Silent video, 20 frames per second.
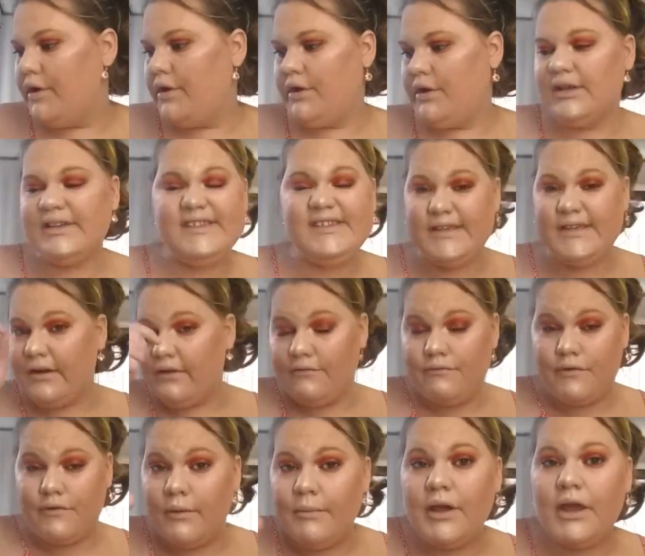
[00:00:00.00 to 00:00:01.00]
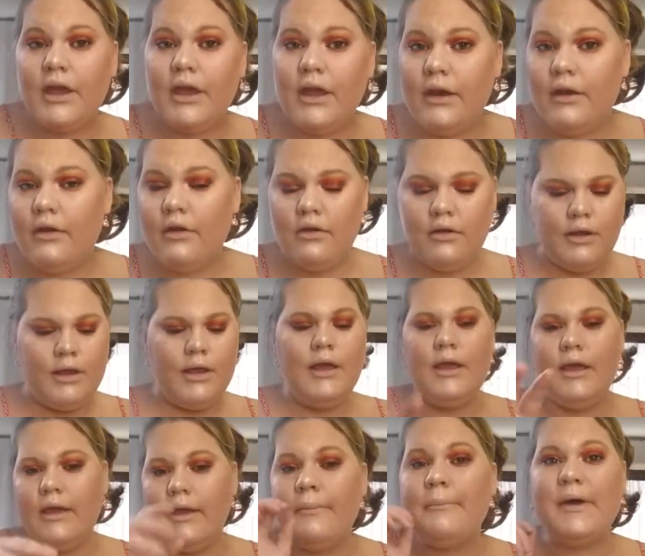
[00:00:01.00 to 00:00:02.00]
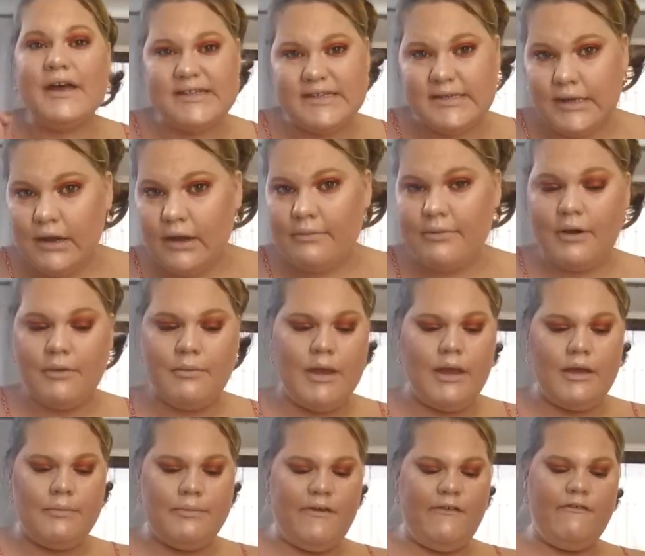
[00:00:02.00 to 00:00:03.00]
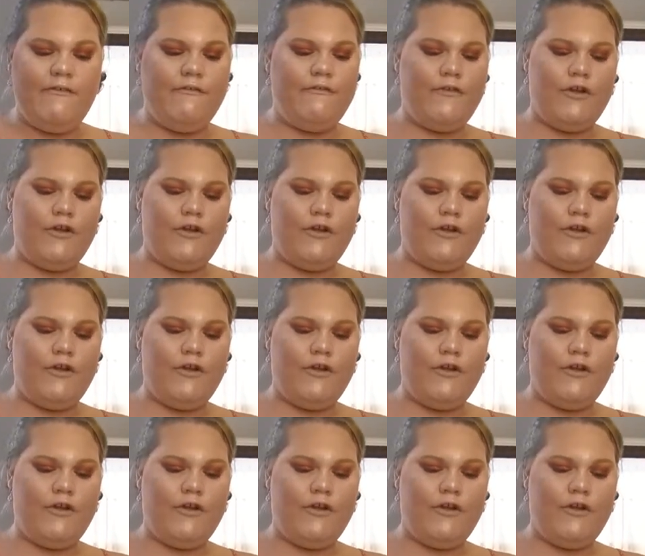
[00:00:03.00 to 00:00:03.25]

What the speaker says: and messing up your makeup even further, don't do that.